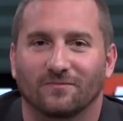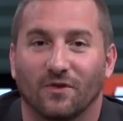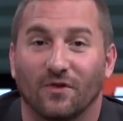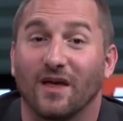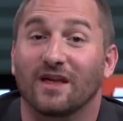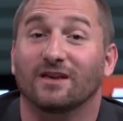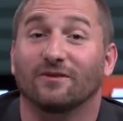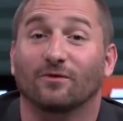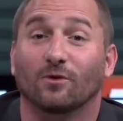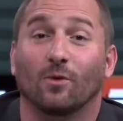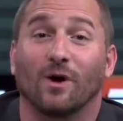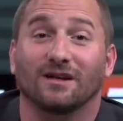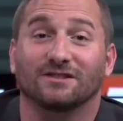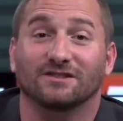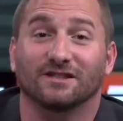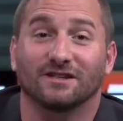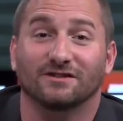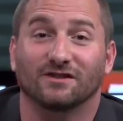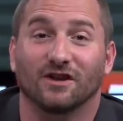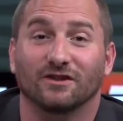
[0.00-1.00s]
Thank you for
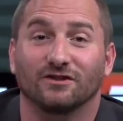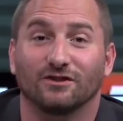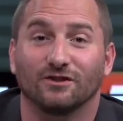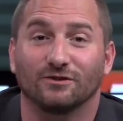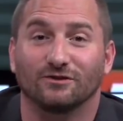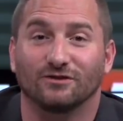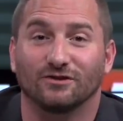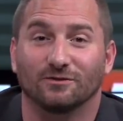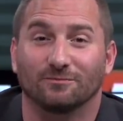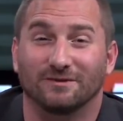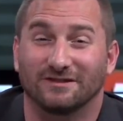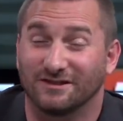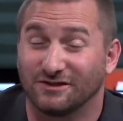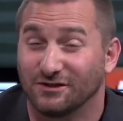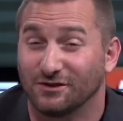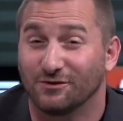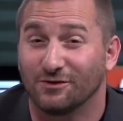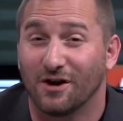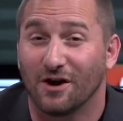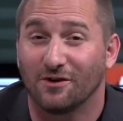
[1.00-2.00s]
watching us on YouTube. But did
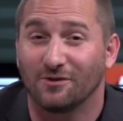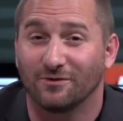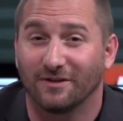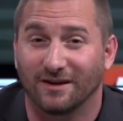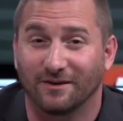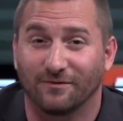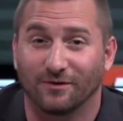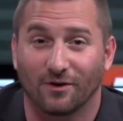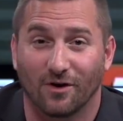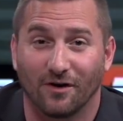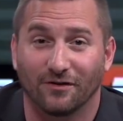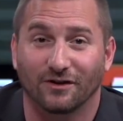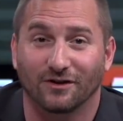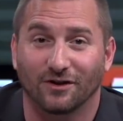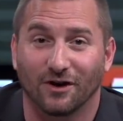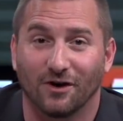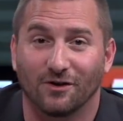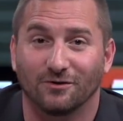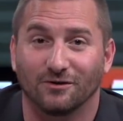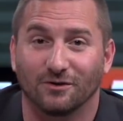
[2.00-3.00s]
you know that if you're on the
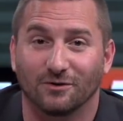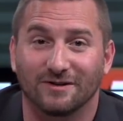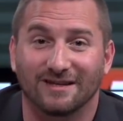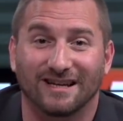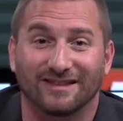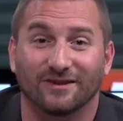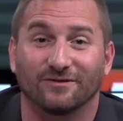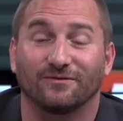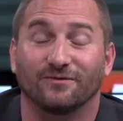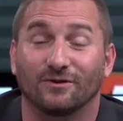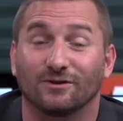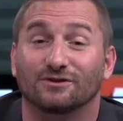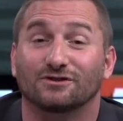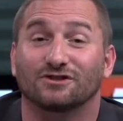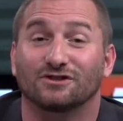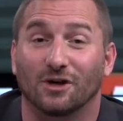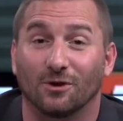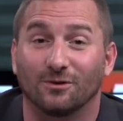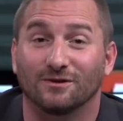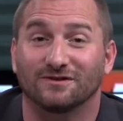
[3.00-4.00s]
go, you can get the full
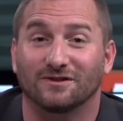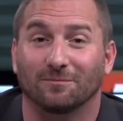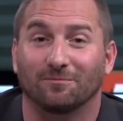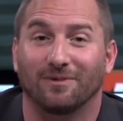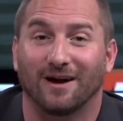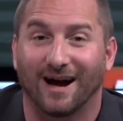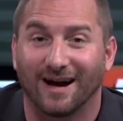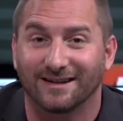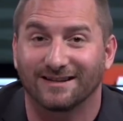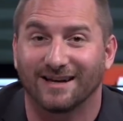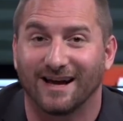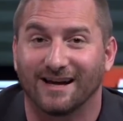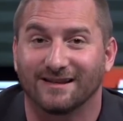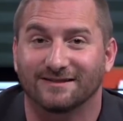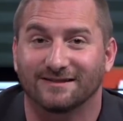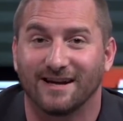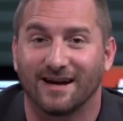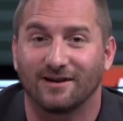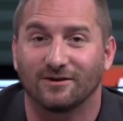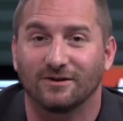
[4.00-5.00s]
show as a podcast
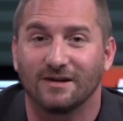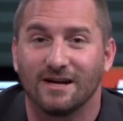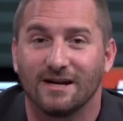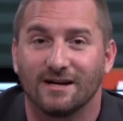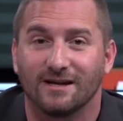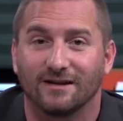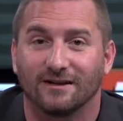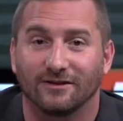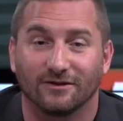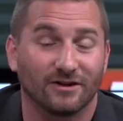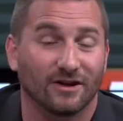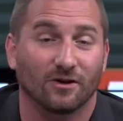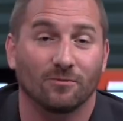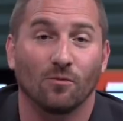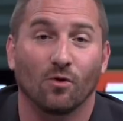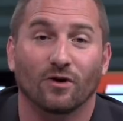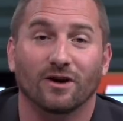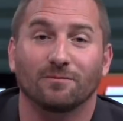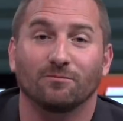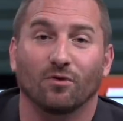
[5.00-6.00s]
now? You can get our
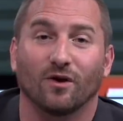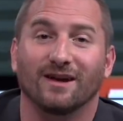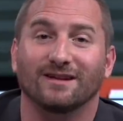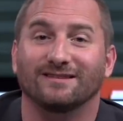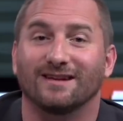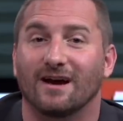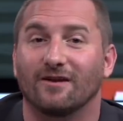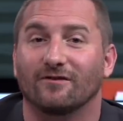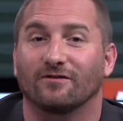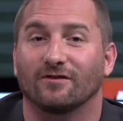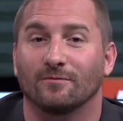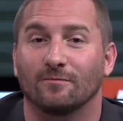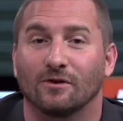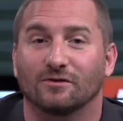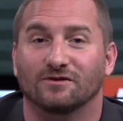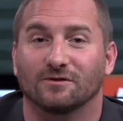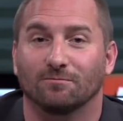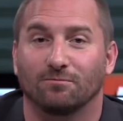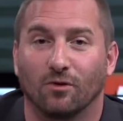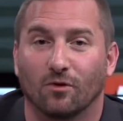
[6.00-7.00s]
morning breakdown of the
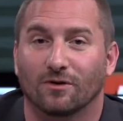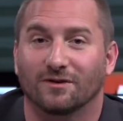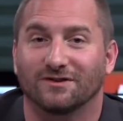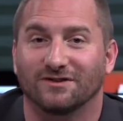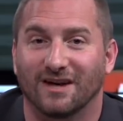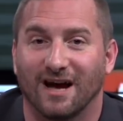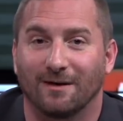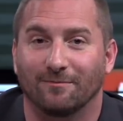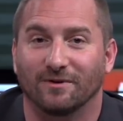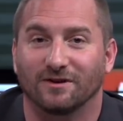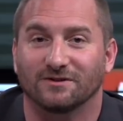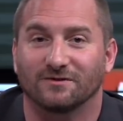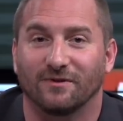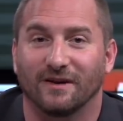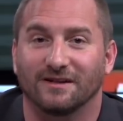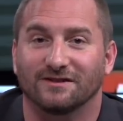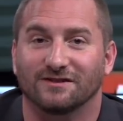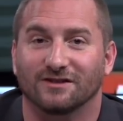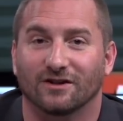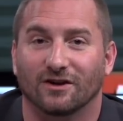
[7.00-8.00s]
most important topics
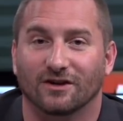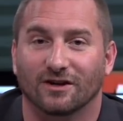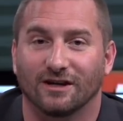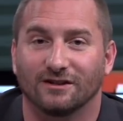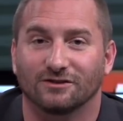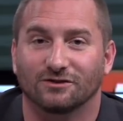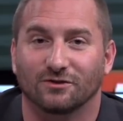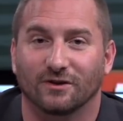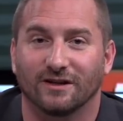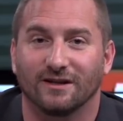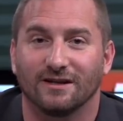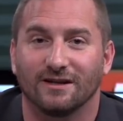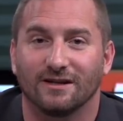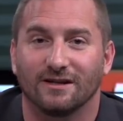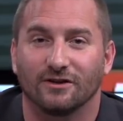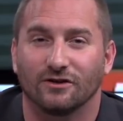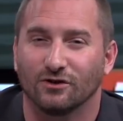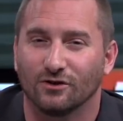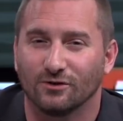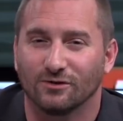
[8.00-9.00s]
facing our country,
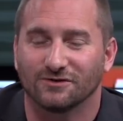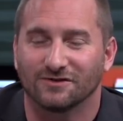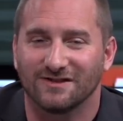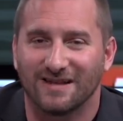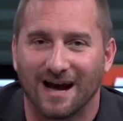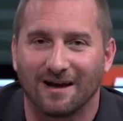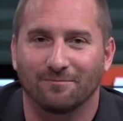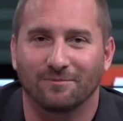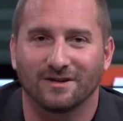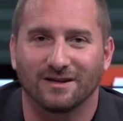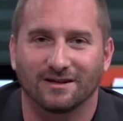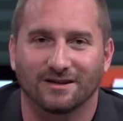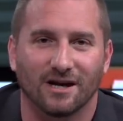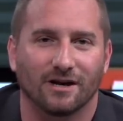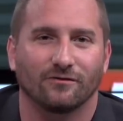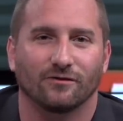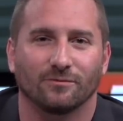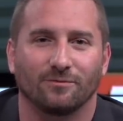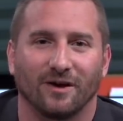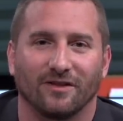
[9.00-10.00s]
news not being
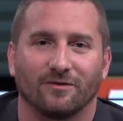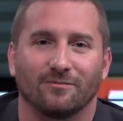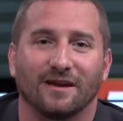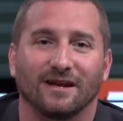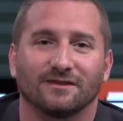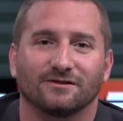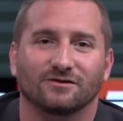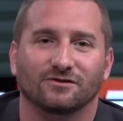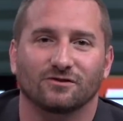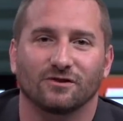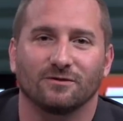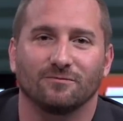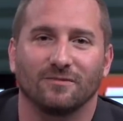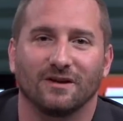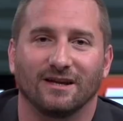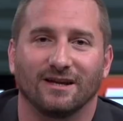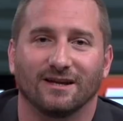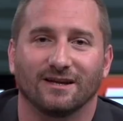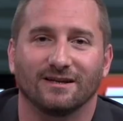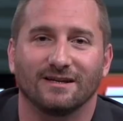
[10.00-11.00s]
covered by the mainstream
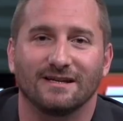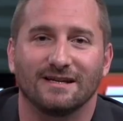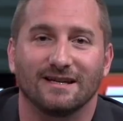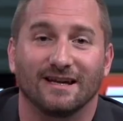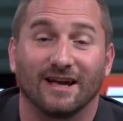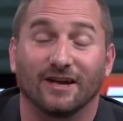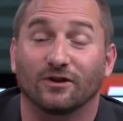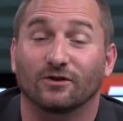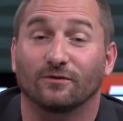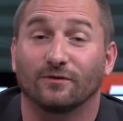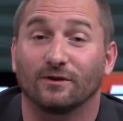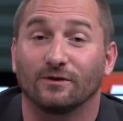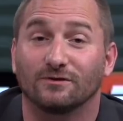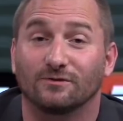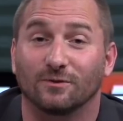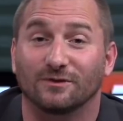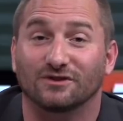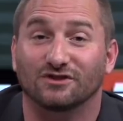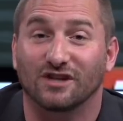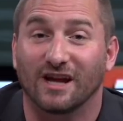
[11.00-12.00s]
media, interviews
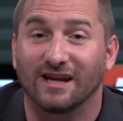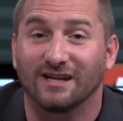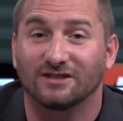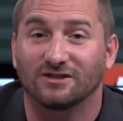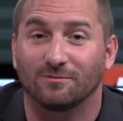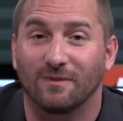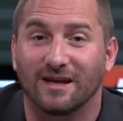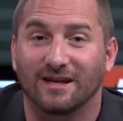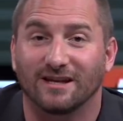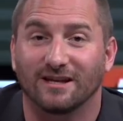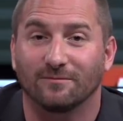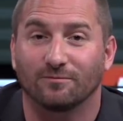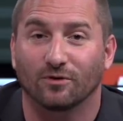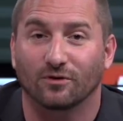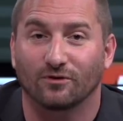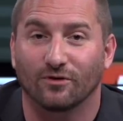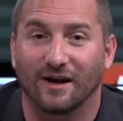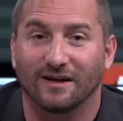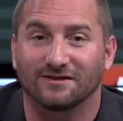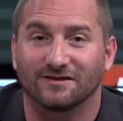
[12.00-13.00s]
with change-making
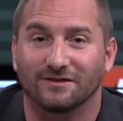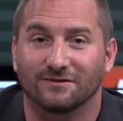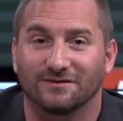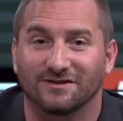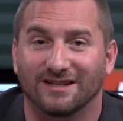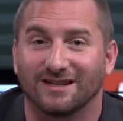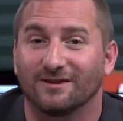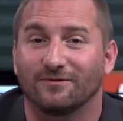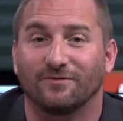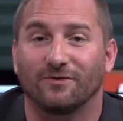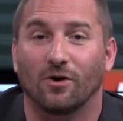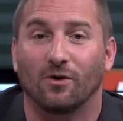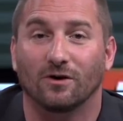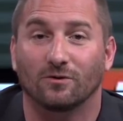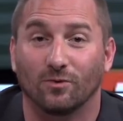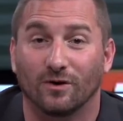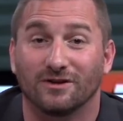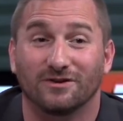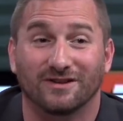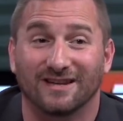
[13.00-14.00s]
progressives, and info on
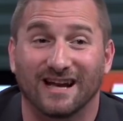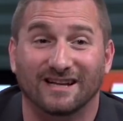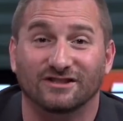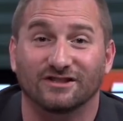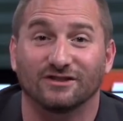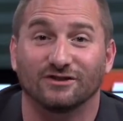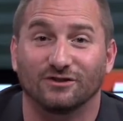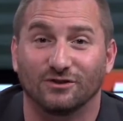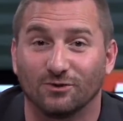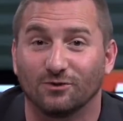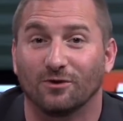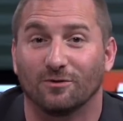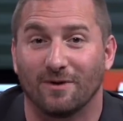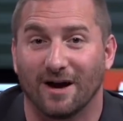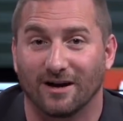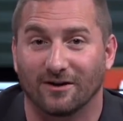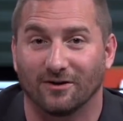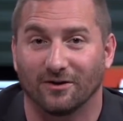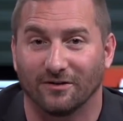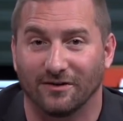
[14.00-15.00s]
what you can actually do
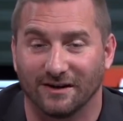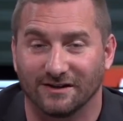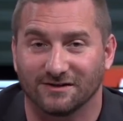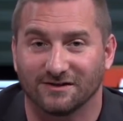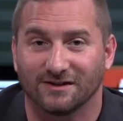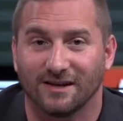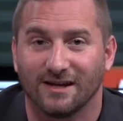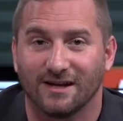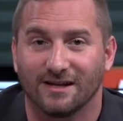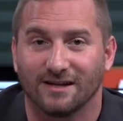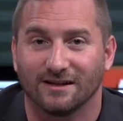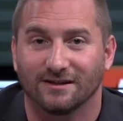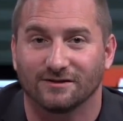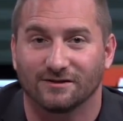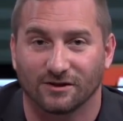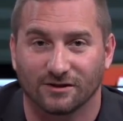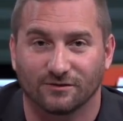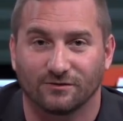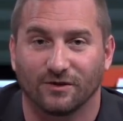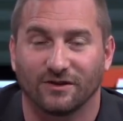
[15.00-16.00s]
about all this.
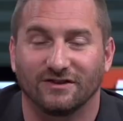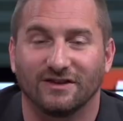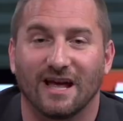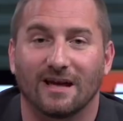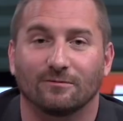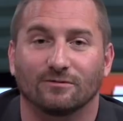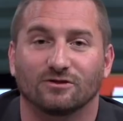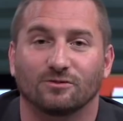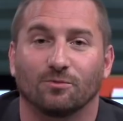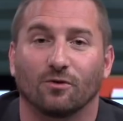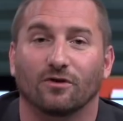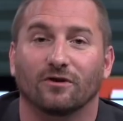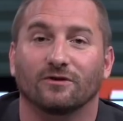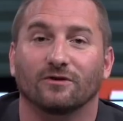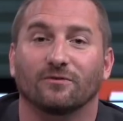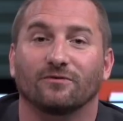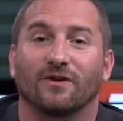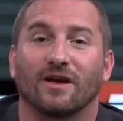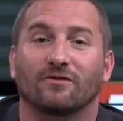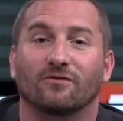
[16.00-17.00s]
Search for The Damage Report on your
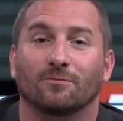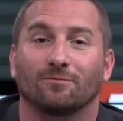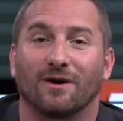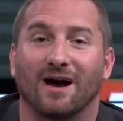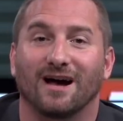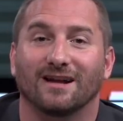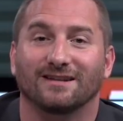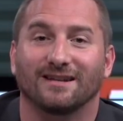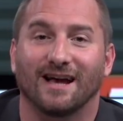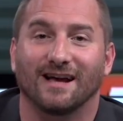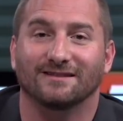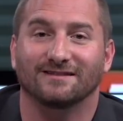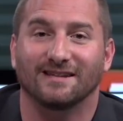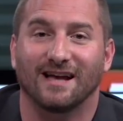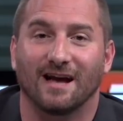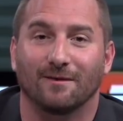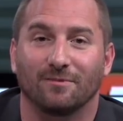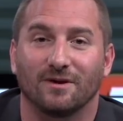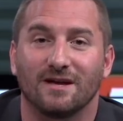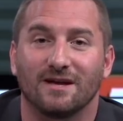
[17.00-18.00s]
favorite podcast
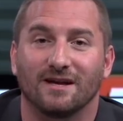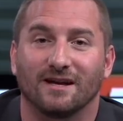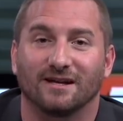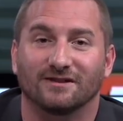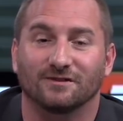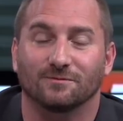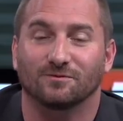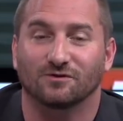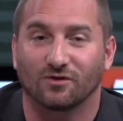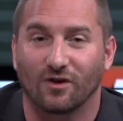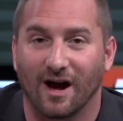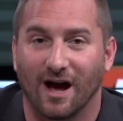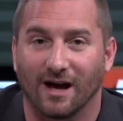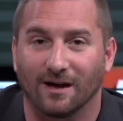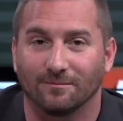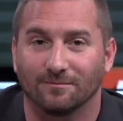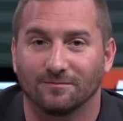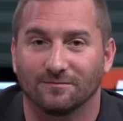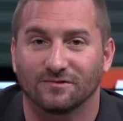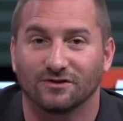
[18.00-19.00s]
app and
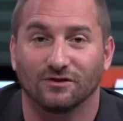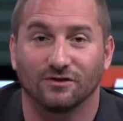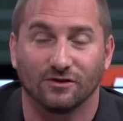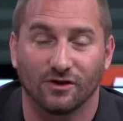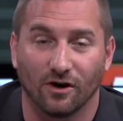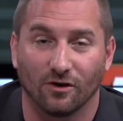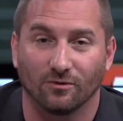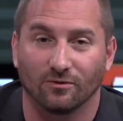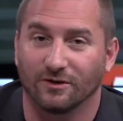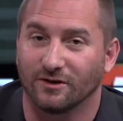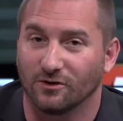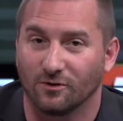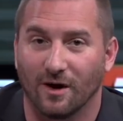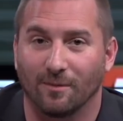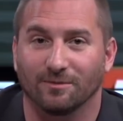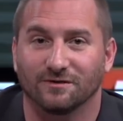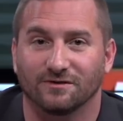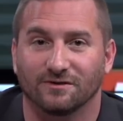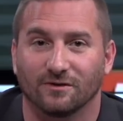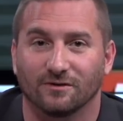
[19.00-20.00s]
subscribe so you know when new
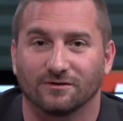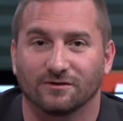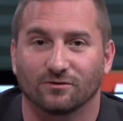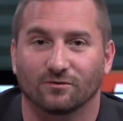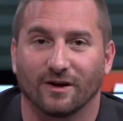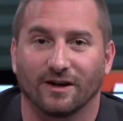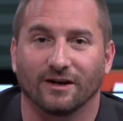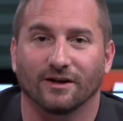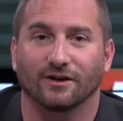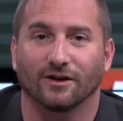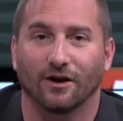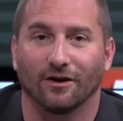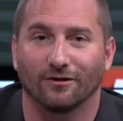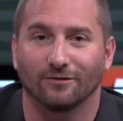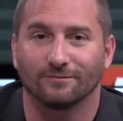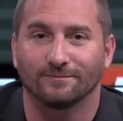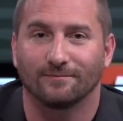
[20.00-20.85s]
episodes are ready to go.